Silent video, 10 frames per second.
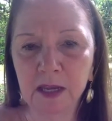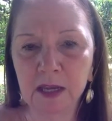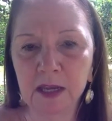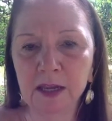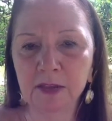
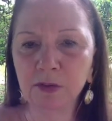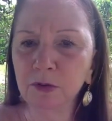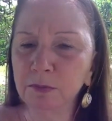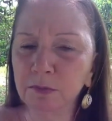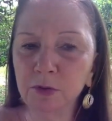
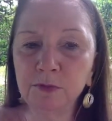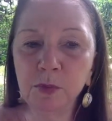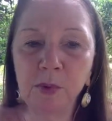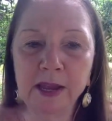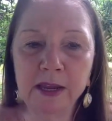either move
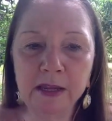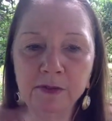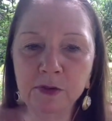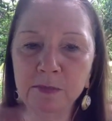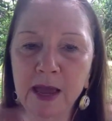away
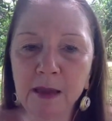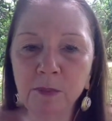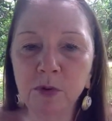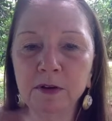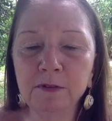from
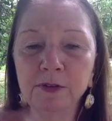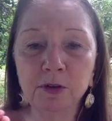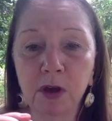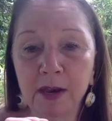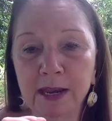them, or if you're
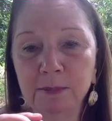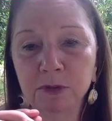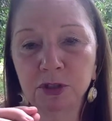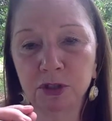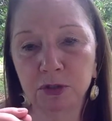not
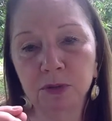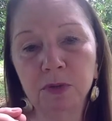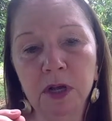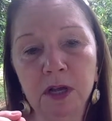able to,